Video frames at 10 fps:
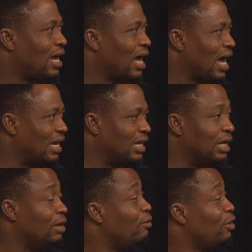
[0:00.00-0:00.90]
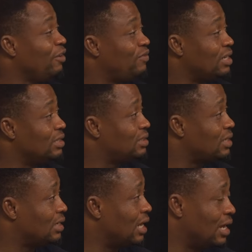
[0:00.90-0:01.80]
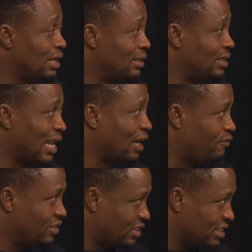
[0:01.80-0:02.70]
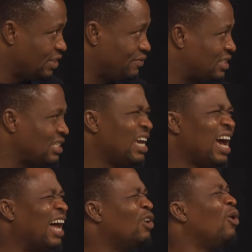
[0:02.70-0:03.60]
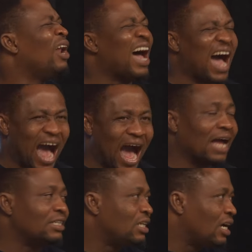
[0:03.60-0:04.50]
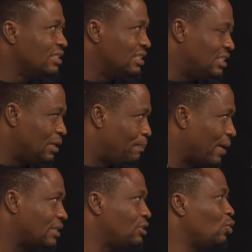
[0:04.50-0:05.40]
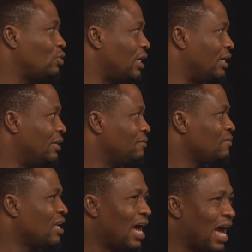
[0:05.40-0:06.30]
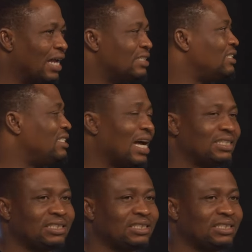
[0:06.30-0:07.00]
leave the land of his nativity and all, and depart totally. And that